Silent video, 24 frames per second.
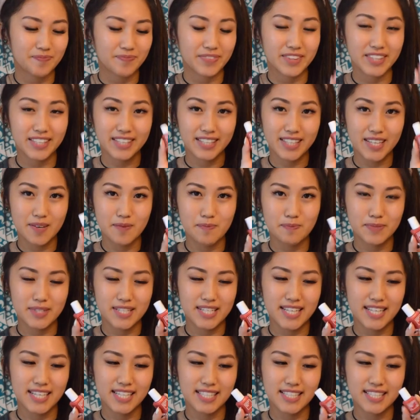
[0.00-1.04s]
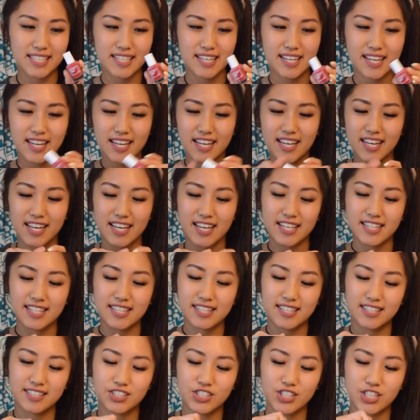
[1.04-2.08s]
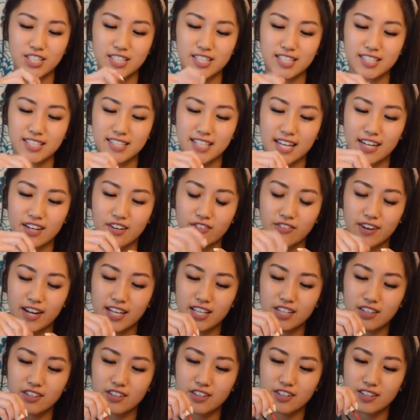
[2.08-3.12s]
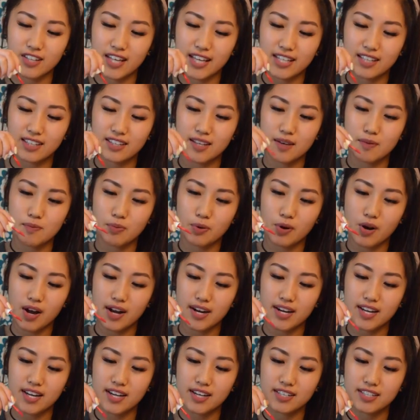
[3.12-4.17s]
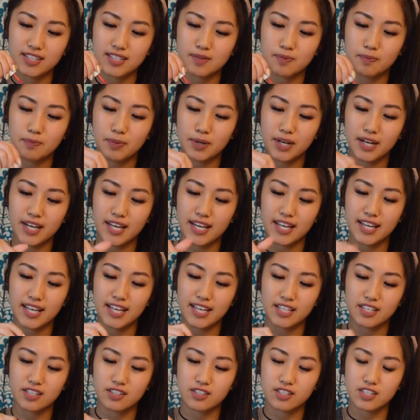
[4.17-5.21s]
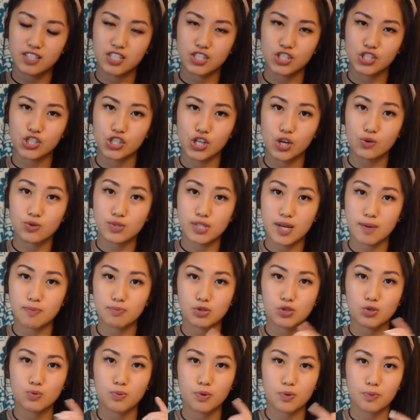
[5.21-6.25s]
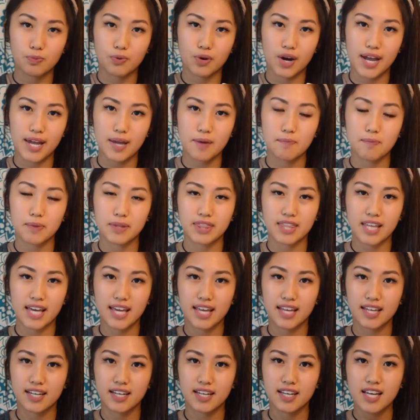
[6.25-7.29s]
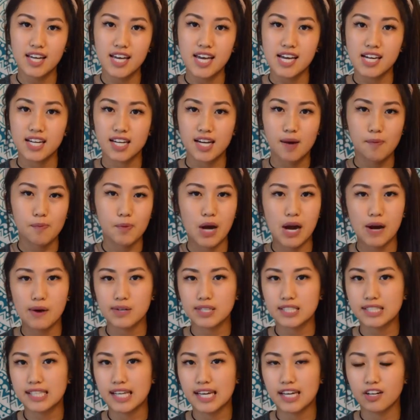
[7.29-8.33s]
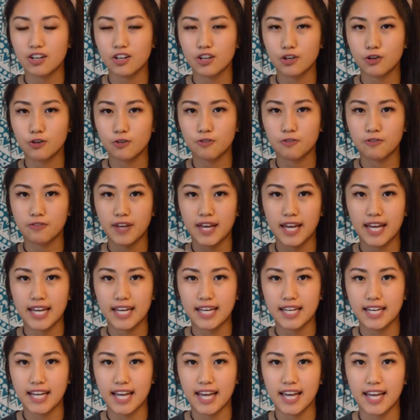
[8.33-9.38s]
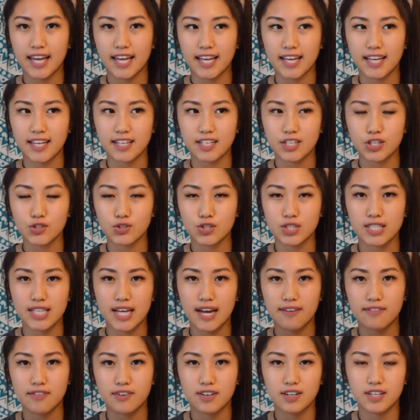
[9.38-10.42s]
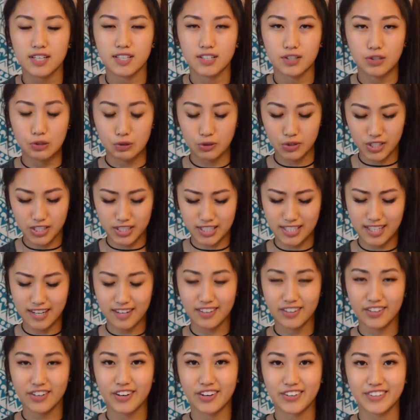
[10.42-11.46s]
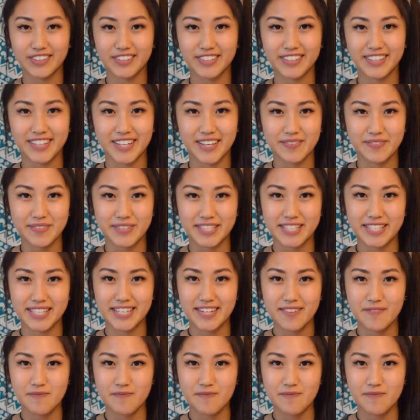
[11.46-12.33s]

The lip tint, it just looks like a regular like lip product, but it shows up super bright, but then a couple hours later it'll fade and you just have a gorgeous color on your lips